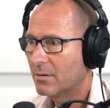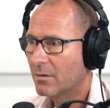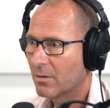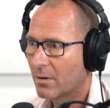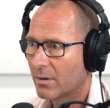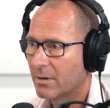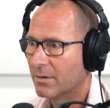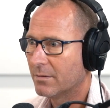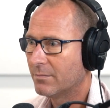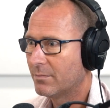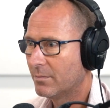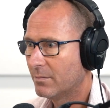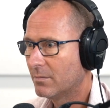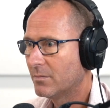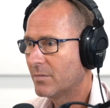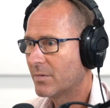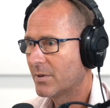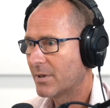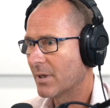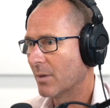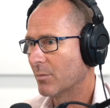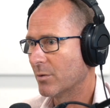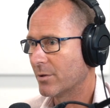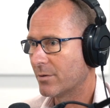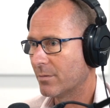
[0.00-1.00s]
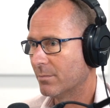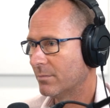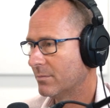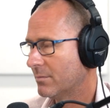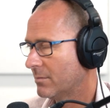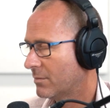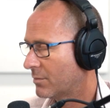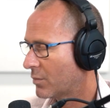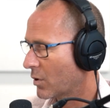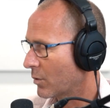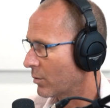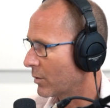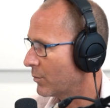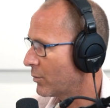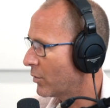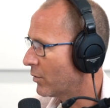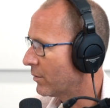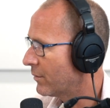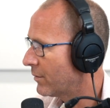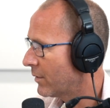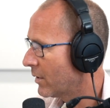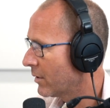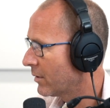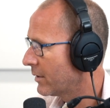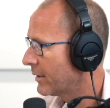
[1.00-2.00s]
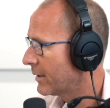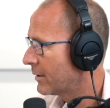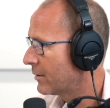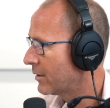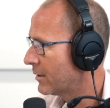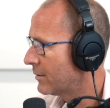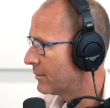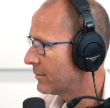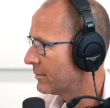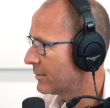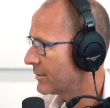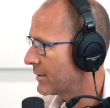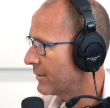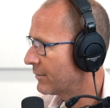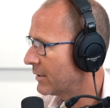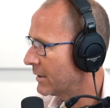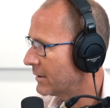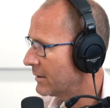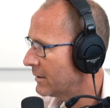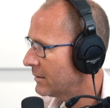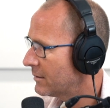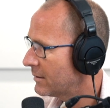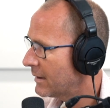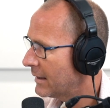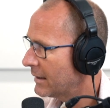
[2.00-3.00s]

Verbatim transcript: Oh, you've established property portfolio over 17 years.